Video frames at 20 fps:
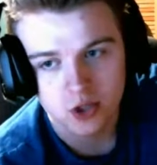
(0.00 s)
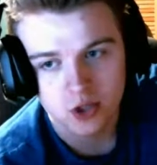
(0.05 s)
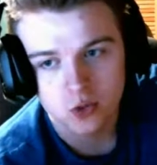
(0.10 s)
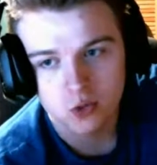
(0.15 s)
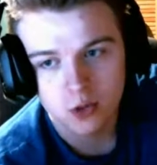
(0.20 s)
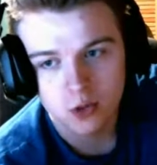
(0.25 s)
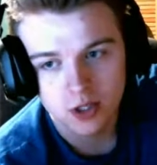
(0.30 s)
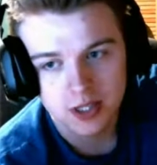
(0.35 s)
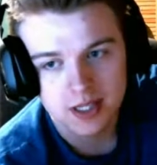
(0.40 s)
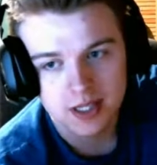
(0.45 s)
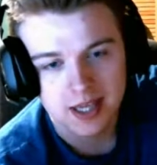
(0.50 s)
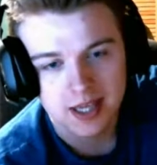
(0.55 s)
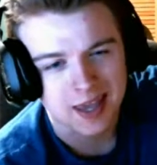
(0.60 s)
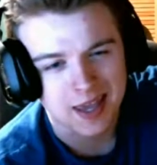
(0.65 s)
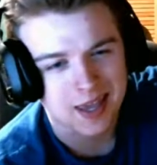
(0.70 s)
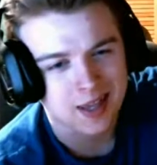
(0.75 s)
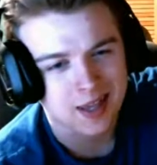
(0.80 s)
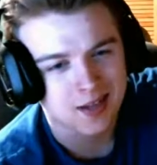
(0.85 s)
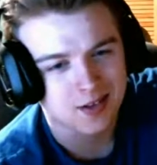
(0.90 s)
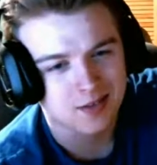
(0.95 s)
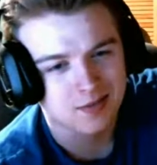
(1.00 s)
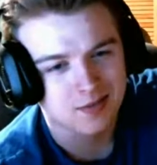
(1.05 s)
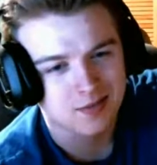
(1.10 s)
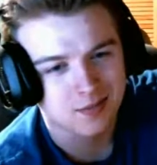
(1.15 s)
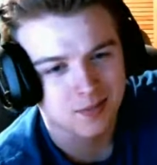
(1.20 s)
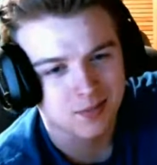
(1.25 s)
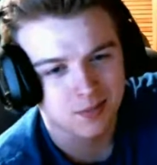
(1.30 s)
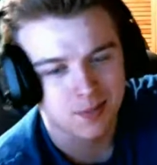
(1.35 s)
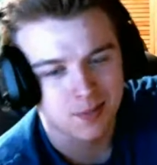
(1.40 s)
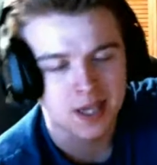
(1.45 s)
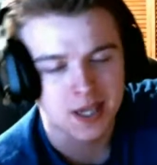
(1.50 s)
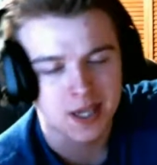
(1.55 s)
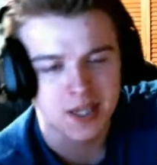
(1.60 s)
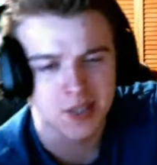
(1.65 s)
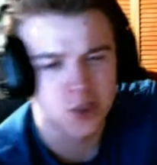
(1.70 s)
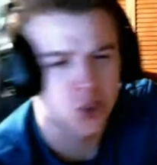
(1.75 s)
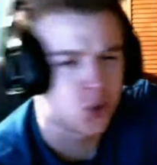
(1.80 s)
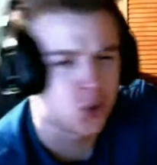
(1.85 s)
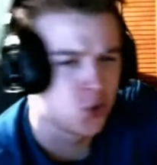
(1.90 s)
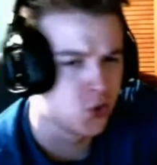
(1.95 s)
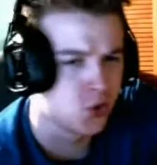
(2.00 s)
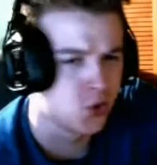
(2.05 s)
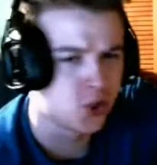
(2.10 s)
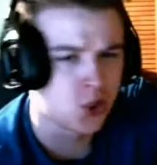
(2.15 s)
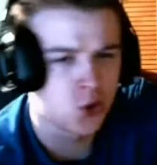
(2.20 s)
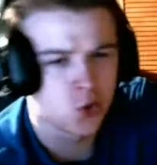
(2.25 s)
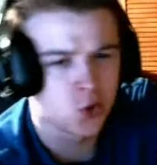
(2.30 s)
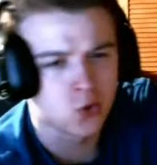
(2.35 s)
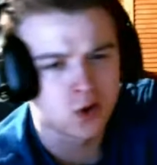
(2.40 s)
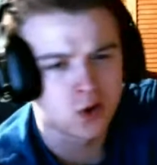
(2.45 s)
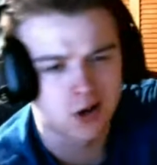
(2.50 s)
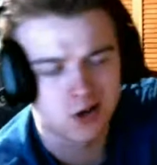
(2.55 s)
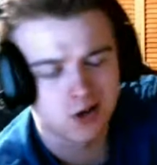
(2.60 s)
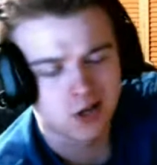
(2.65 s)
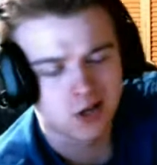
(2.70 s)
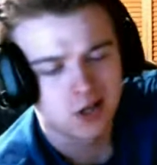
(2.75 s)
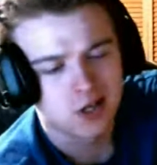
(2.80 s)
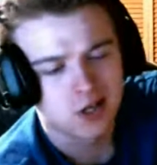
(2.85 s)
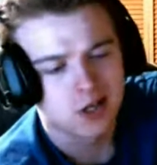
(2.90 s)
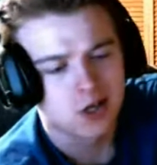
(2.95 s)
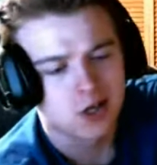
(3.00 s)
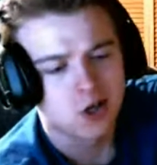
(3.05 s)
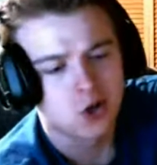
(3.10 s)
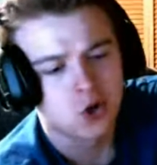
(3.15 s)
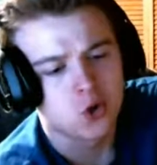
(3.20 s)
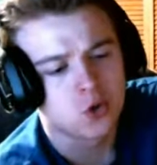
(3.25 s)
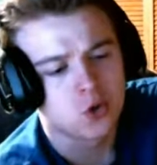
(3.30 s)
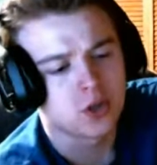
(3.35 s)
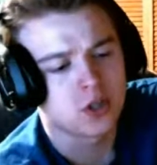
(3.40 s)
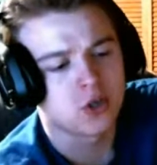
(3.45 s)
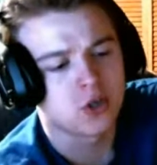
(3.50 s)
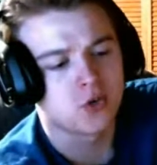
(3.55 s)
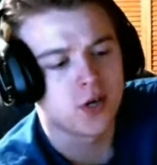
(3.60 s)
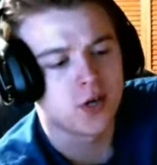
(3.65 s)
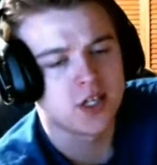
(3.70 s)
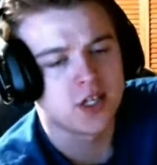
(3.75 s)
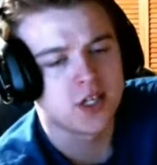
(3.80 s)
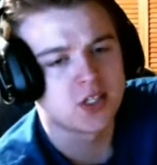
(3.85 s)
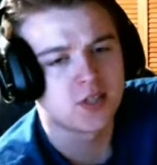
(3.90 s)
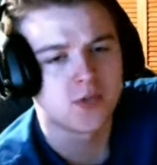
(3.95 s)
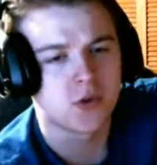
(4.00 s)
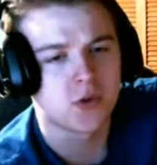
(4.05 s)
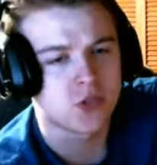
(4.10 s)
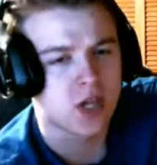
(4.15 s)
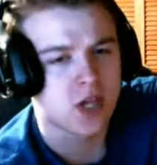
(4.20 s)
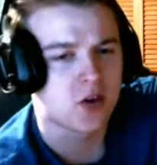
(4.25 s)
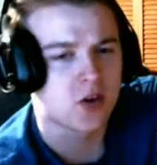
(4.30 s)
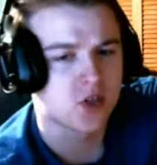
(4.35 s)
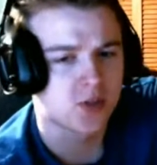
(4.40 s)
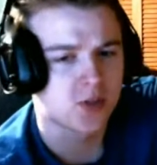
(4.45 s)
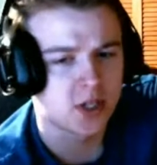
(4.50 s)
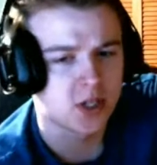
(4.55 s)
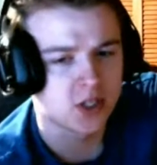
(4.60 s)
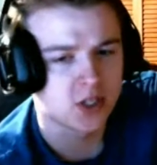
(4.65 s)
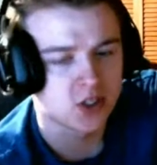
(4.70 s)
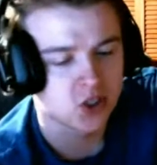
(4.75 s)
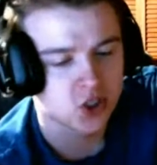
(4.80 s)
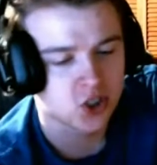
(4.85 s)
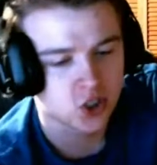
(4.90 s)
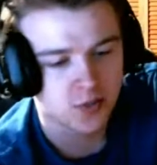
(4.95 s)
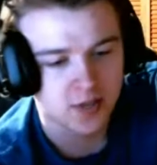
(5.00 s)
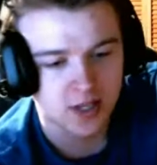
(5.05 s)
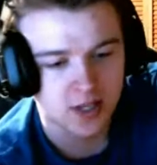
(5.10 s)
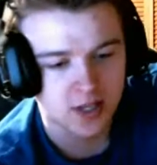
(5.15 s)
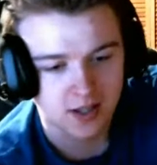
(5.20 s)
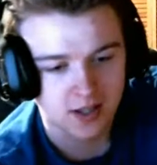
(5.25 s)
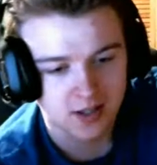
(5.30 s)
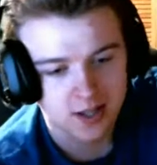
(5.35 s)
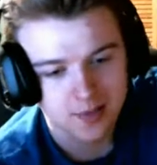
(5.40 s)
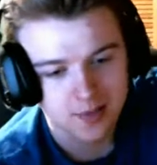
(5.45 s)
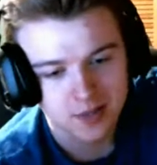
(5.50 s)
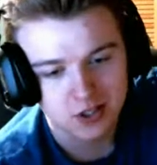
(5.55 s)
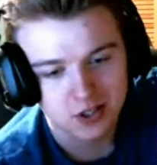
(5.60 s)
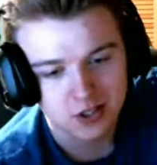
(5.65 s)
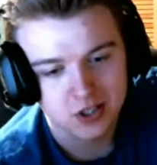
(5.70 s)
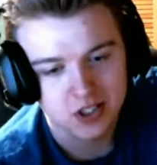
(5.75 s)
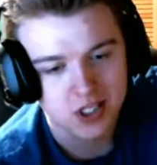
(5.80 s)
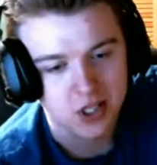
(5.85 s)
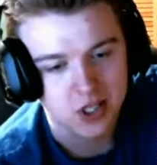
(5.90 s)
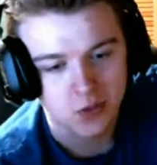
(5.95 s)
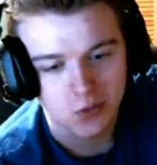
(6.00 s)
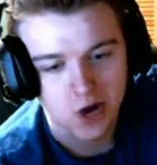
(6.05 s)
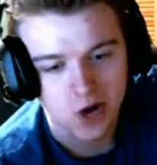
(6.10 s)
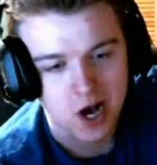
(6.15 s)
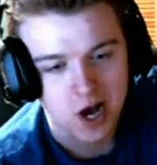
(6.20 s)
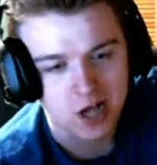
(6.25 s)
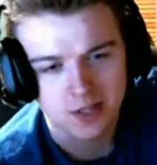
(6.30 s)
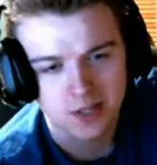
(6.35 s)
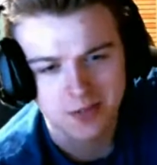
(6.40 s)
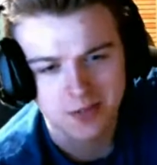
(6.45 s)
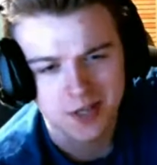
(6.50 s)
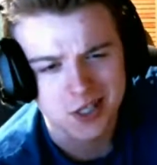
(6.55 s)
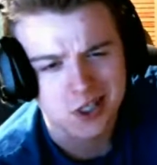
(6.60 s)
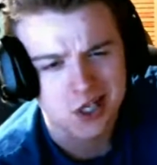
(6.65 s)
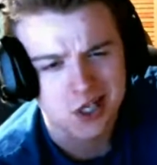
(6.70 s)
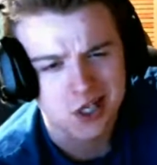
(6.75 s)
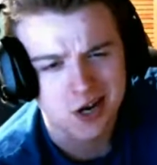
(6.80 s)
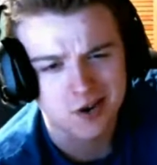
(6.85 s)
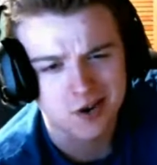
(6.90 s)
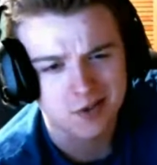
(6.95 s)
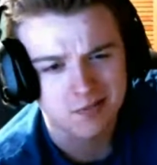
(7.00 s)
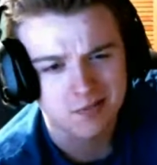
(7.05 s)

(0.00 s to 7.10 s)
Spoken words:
You really can't pick and choose who are the greatest of those eras because there's so many. I mean, you can say The Rock, the PG era.